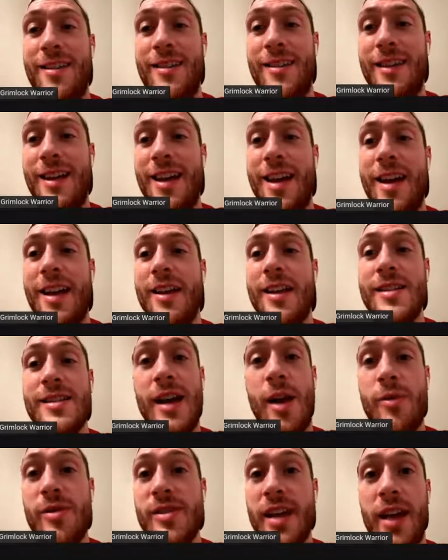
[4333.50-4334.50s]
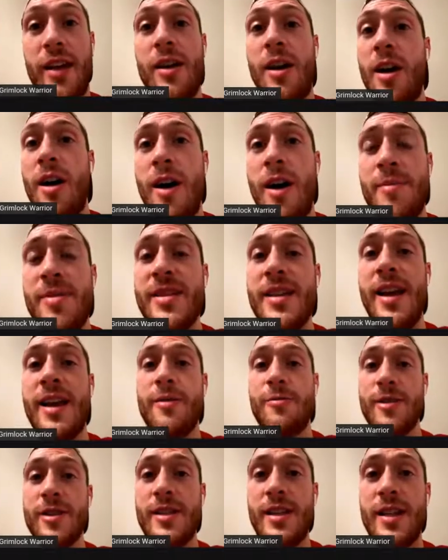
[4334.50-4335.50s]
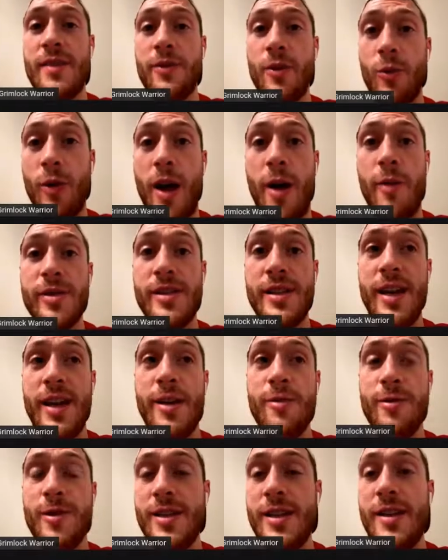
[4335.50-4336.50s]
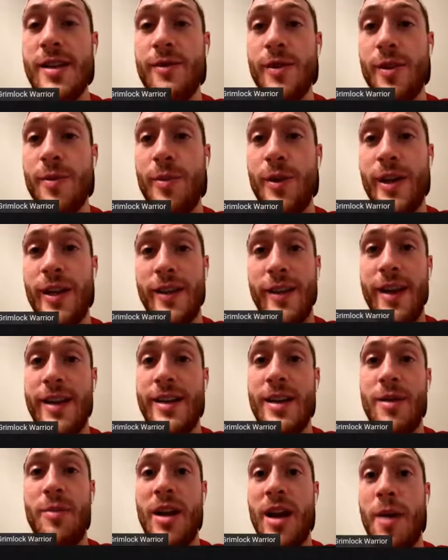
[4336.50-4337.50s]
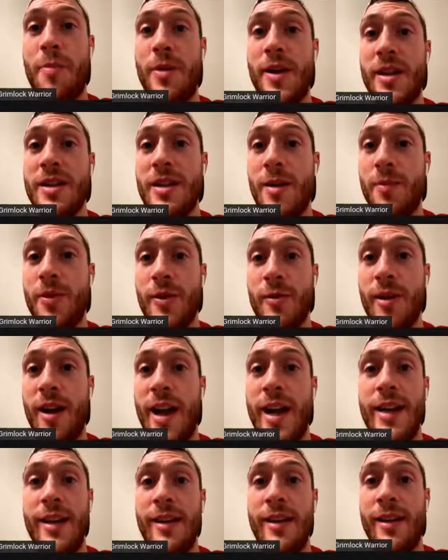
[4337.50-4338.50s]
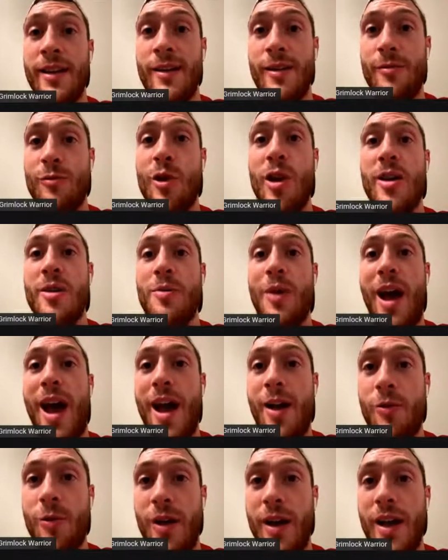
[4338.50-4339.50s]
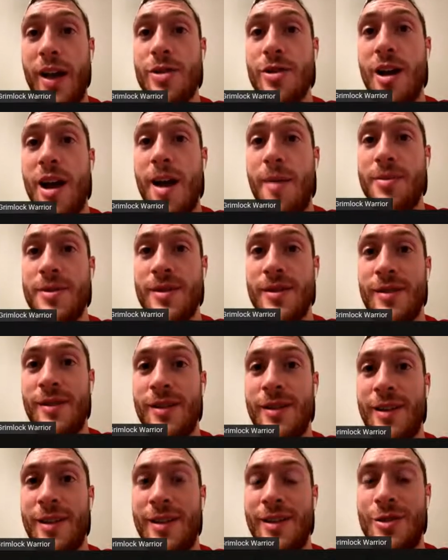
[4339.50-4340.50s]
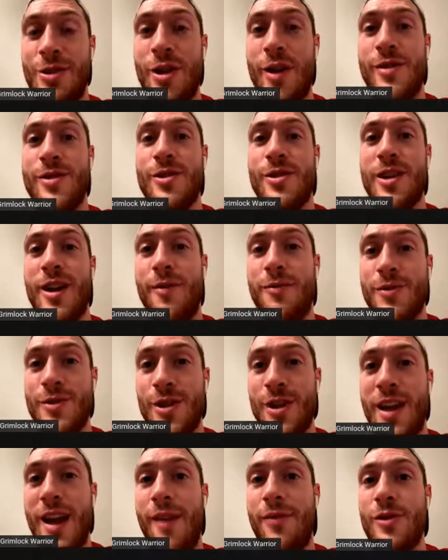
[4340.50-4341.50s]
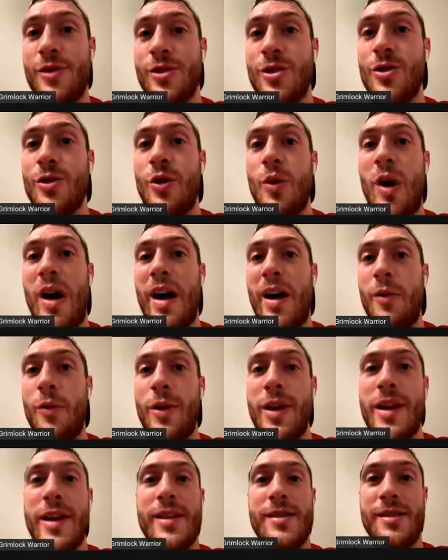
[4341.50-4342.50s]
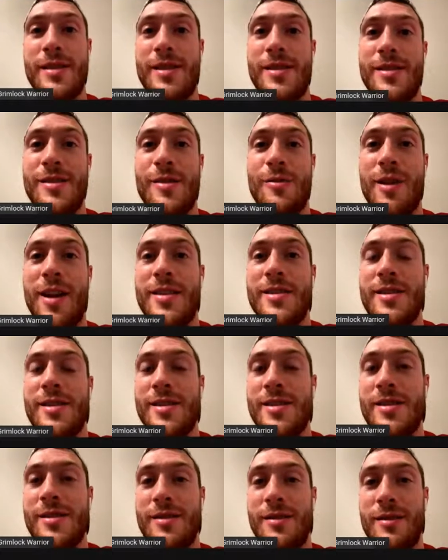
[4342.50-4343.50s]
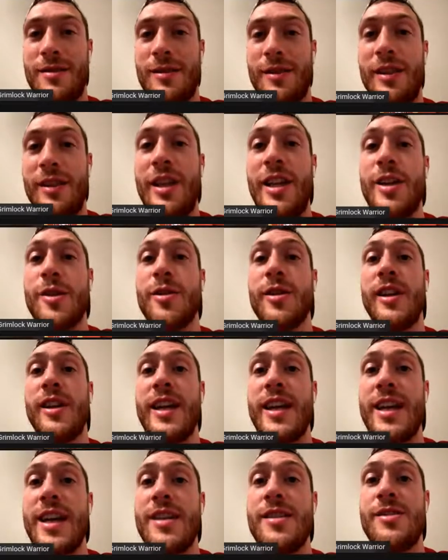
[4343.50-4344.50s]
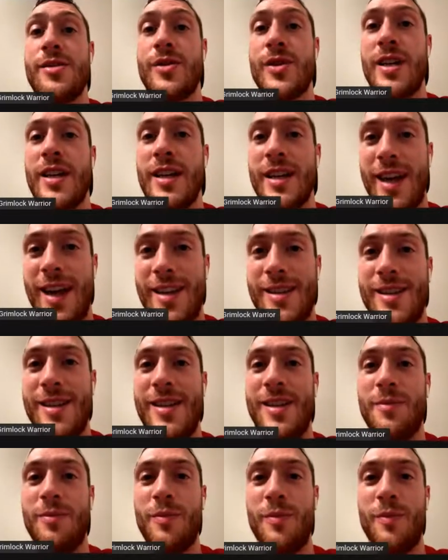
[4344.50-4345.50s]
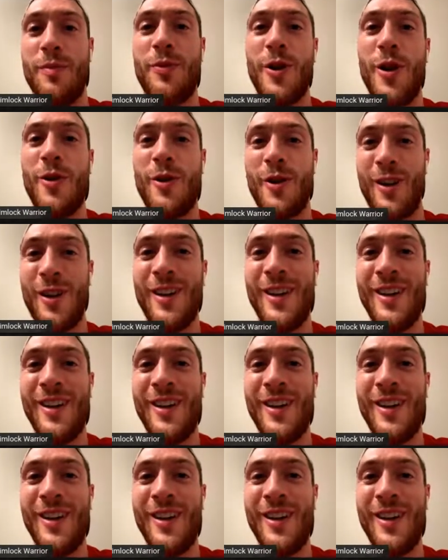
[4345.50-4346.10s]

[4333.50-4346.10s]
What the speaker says: And because I was like, oh, I'm set at receiver. Well, I was set at receiver, but that didn't mean I picked up the right running back when I dropped Justin Jefferson after 2 quiet weeks, because the rest is literally history as he broke